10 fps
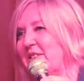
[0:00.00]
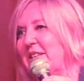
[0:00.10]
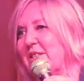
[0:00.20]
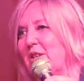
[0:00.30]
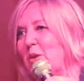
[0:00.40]
She
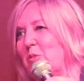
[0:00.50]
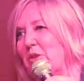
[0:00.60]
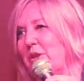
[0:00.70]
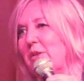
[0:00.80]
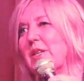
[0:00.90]
doesn't know
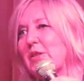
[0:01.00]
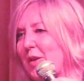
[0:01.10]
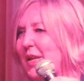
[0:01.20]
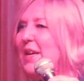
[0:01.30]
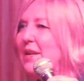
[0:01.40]
more than you. That's
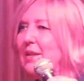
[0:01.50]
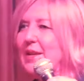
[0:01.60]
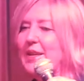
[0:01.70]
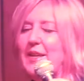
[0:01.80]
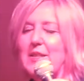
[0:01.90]
why I get it,
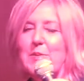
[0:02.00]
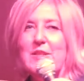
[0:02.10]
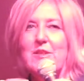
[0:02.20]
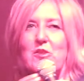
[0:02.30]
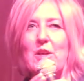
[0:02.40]
like it is. But
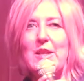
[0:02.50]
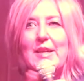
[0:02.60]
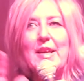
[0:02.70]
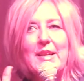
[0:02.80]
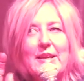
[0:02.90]
it's still driving.
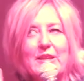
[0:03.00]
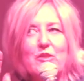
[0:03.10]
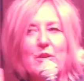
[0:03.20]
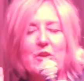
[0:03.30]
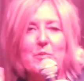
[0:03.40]
I get, I get
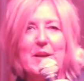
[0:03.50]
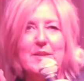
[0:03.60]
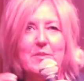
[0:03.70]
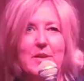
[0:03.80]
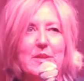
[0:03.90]
triggered by
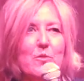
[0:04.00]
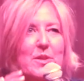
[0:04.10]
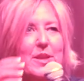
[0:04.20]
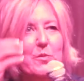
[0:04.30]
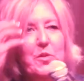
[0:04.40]
it sometimes. Like
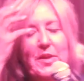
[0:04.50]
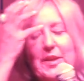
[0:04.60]
one time we are in the